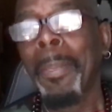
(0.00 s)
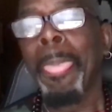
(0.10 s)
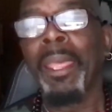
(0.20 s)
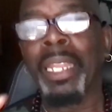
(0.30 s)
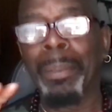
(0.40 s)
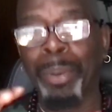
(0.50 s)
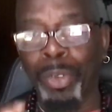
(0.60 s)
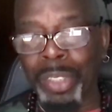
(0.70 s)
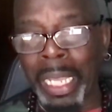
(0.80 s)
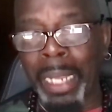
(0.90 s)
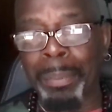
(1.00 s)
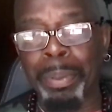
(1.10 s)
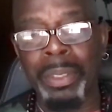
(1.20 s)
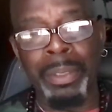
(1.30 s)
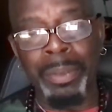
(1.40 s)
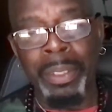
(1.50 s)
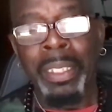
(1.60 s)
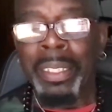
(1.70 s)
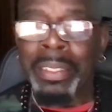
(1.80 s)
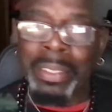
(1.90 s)
and they both kind of put the
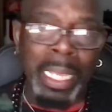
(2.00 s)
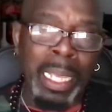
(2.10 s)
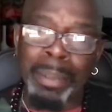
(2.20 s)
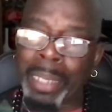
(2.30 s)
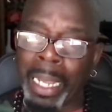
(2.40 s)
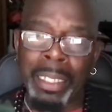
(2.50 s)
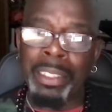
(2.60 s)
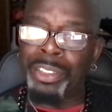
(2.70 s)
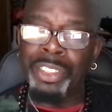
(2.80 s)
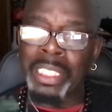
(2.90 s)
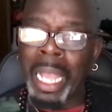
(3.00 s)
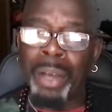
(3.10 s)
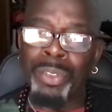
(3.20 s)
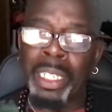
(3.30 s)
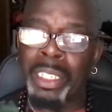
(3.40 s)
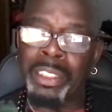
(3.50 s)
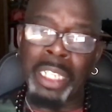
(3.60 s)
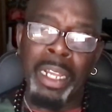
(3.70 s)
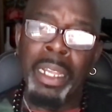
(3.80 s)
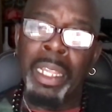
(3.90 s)
same kind of energy out there
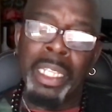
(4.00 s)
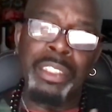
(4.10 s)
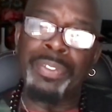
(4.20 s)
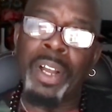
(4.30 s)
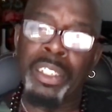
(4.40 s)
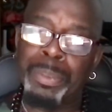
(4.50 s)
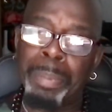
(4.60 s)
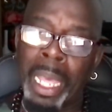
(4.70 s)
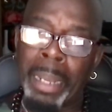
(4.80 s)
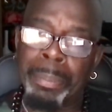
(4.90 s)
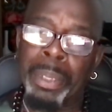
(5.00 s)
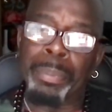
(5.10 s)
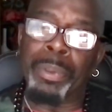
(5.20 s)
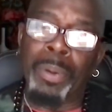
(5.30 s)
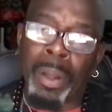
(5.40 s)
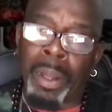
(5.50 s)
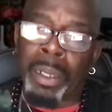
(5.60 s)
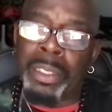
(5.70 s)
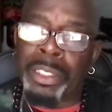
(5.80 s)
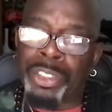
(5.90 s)
as far as black people
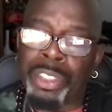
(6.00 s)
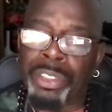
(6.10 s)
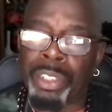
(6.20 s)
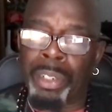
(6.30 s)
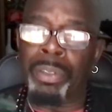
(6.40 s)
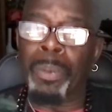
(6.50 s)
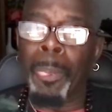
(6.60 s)
is concerned.